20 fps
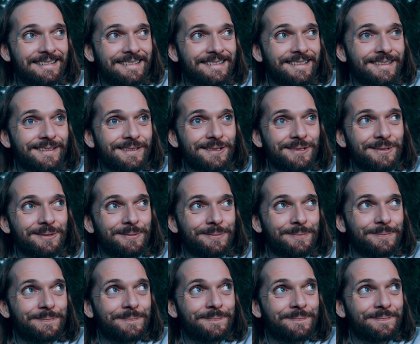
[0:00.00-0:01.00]
So,
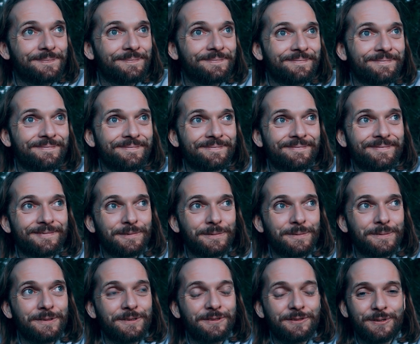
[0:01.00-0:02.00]

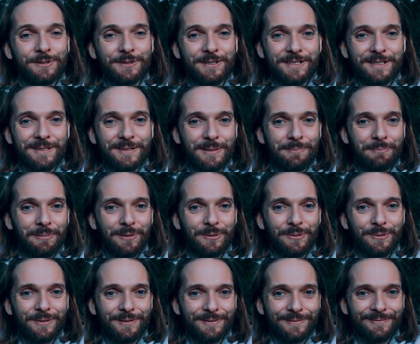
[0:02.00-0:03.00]
focus on the
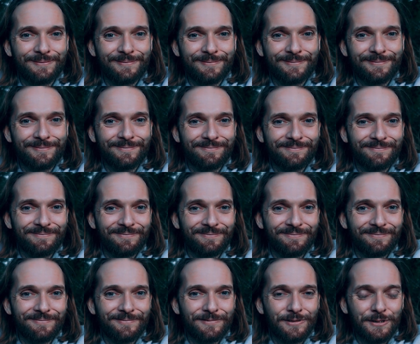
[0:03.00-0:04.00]
blue.
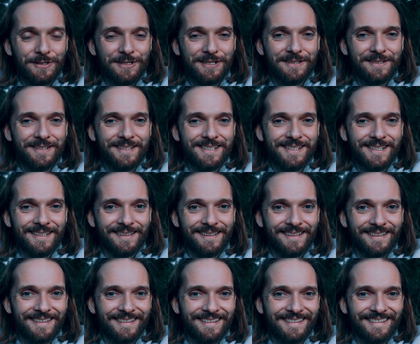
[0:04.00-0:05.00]
Focus on the still.
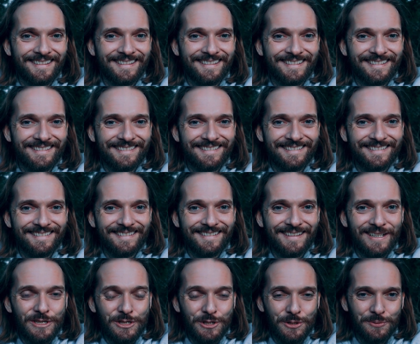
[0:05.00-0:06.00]

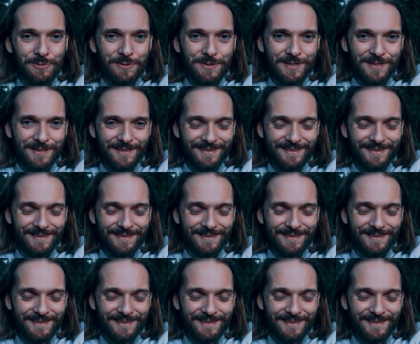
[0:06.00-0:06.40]
And choose.